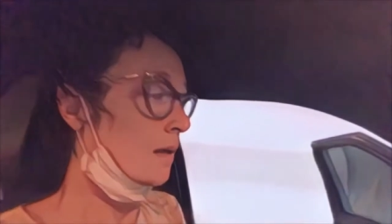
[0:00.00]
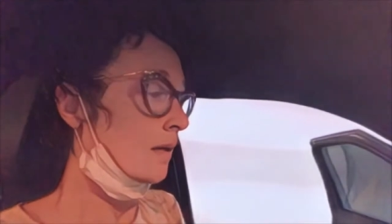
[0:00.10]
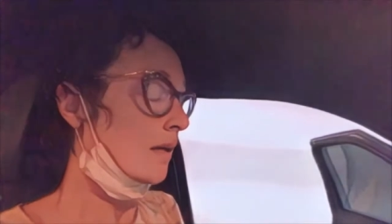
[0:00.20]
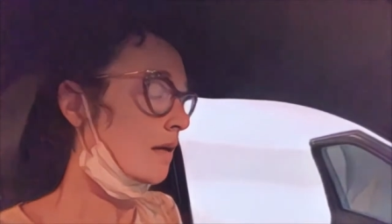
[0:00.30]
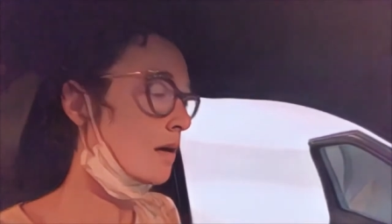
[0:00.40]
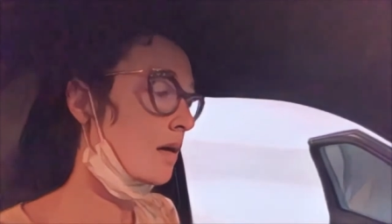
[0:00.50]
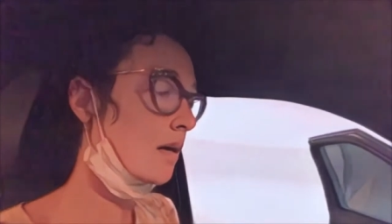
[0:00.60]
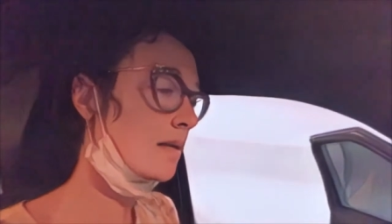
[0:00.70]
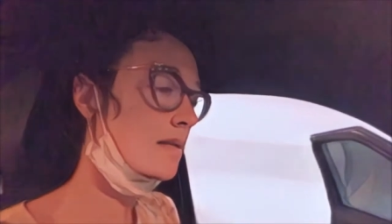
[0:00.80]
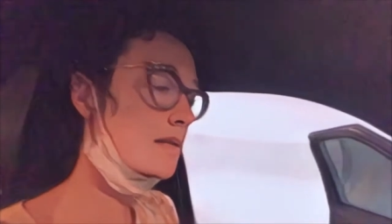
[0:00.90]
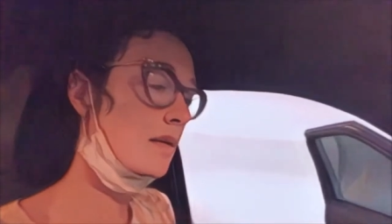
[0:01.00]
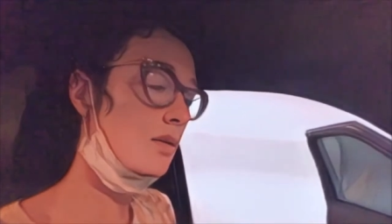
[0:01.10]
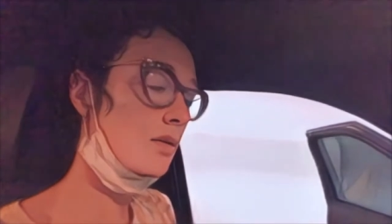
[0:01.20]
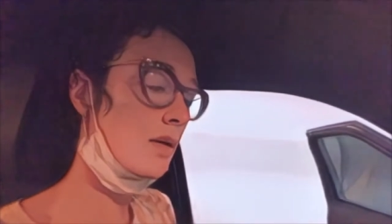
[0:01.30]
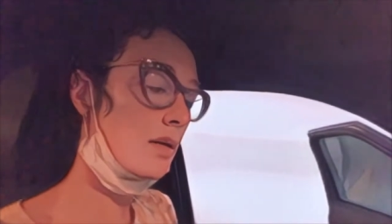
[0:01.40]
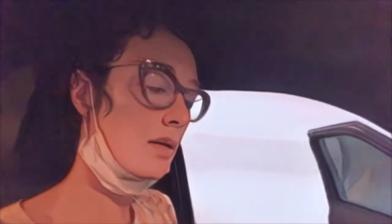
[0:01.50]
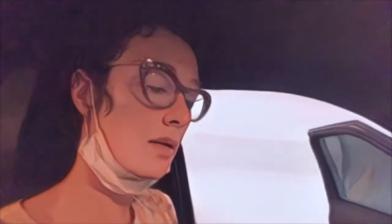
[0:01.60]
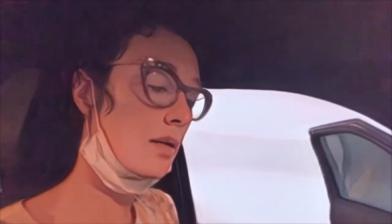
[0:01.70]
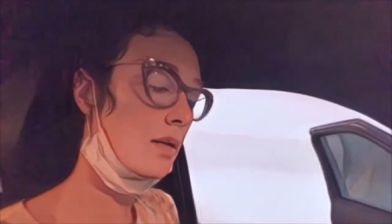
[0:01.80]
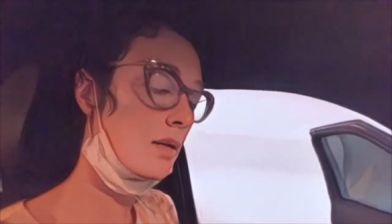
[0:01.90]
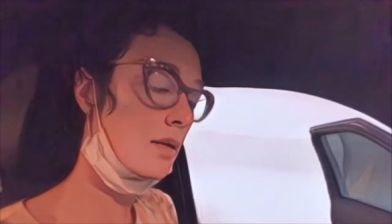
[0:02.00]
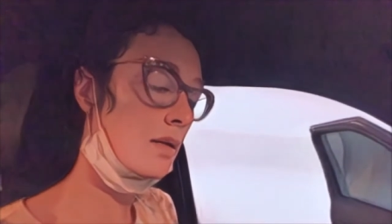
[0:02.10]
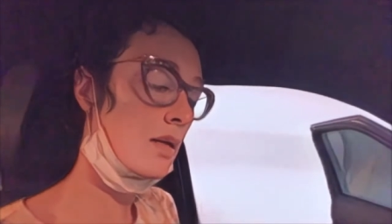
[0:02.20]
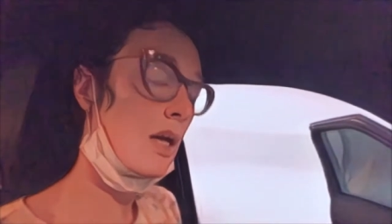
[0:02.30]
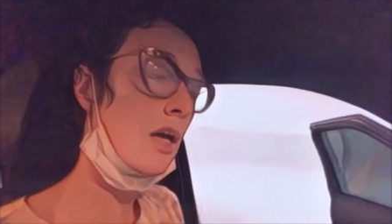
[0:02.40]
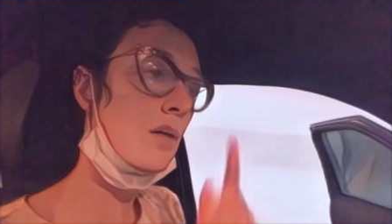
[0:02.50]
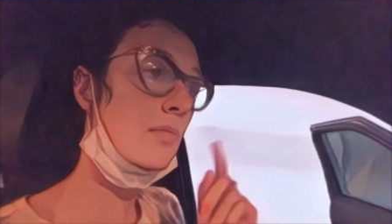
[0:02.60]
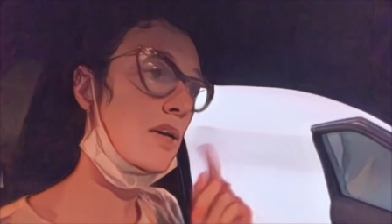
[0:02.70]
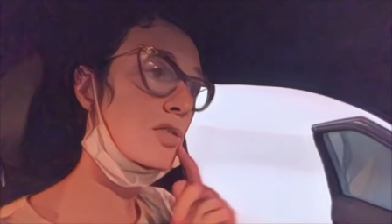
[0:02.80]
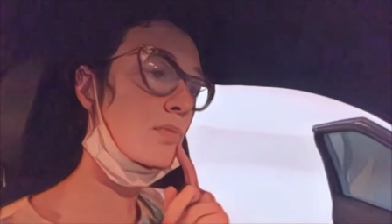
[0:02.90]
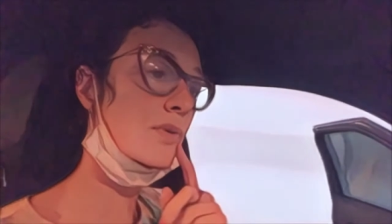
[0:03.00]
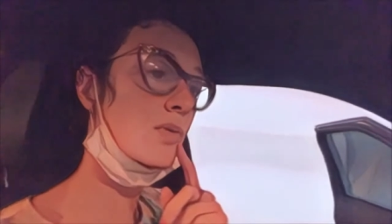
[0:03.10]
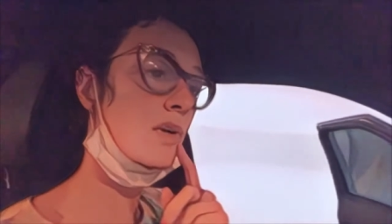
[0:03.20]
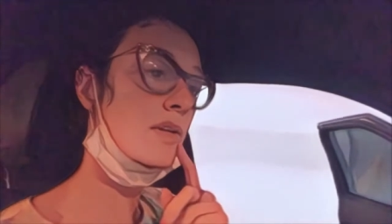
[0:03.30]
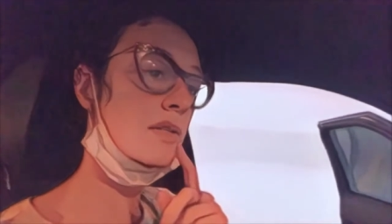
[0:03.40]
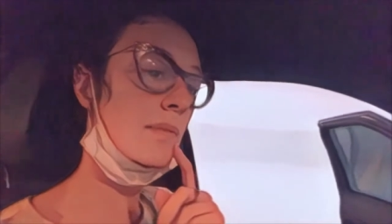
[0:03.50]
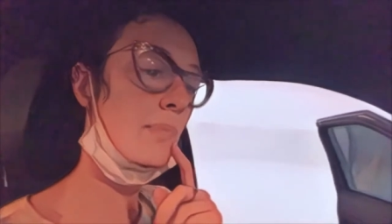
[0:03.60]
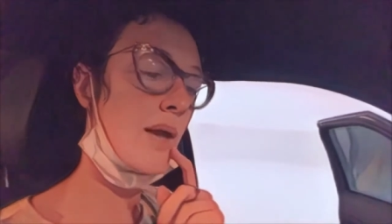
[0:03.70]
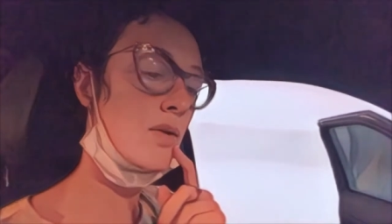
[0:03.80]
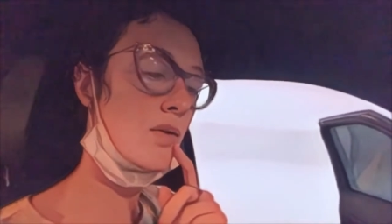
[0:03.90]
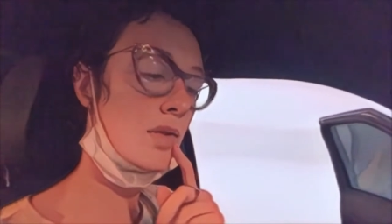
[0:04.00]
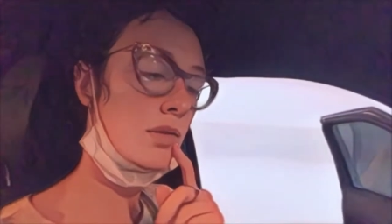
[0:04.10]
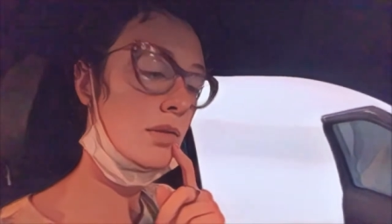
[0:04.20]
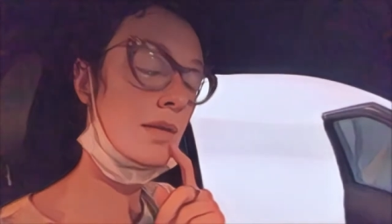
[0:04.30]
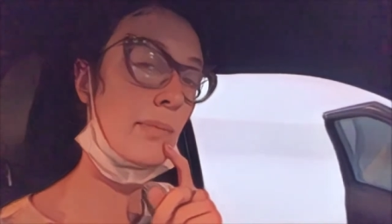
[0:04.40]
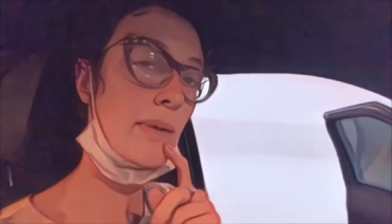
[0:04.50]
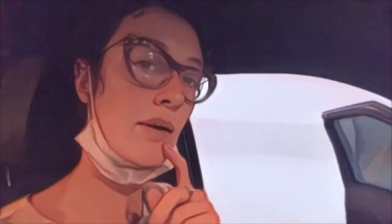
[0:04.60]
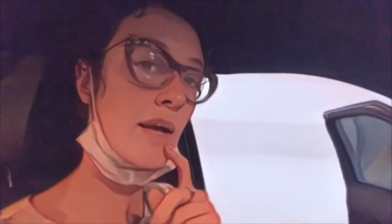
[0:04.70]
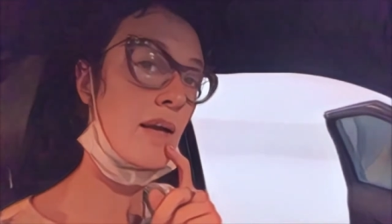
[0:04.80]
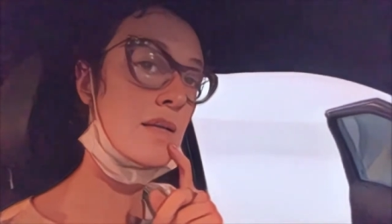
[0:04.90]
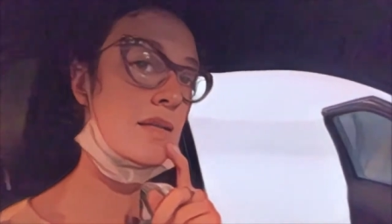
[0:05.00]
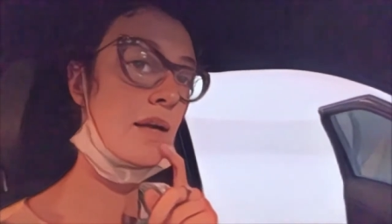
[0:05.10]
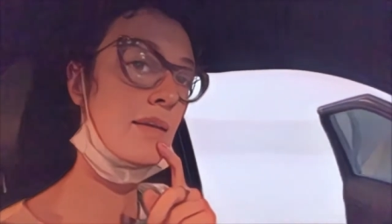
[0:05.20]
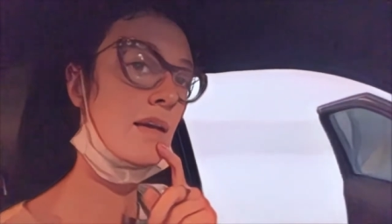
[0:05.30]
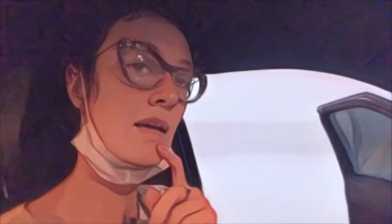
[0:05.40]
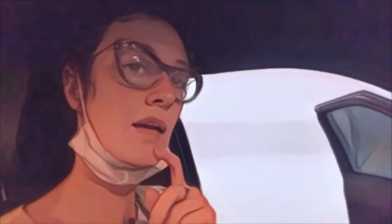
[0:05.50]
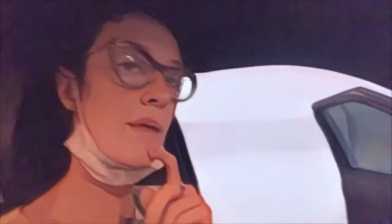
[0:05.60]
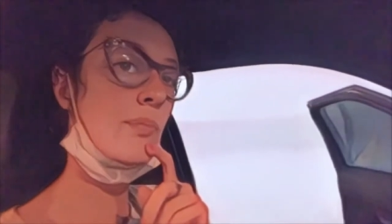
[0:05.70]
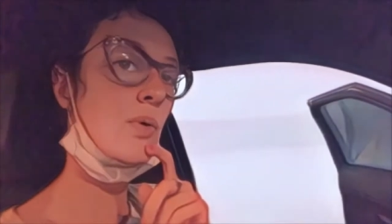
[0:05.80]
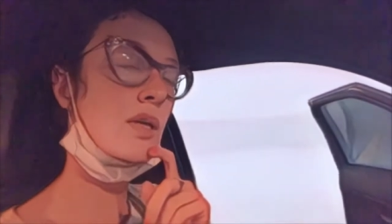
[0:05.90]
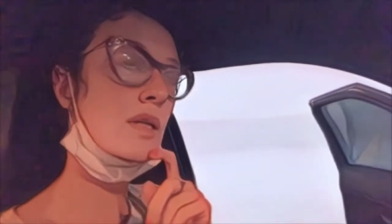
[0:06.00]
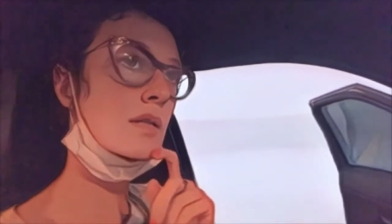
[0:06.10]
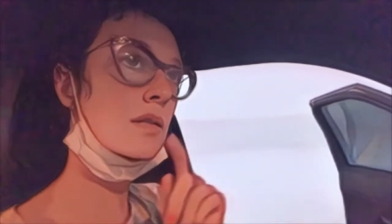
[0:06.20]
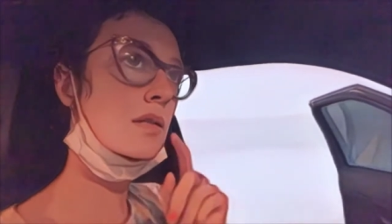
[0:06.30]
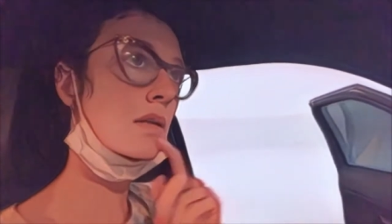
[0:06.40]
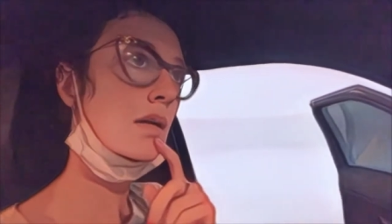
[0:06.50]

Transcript: yeah, so uh, my Subaru was a manual WRX. I think I bought it in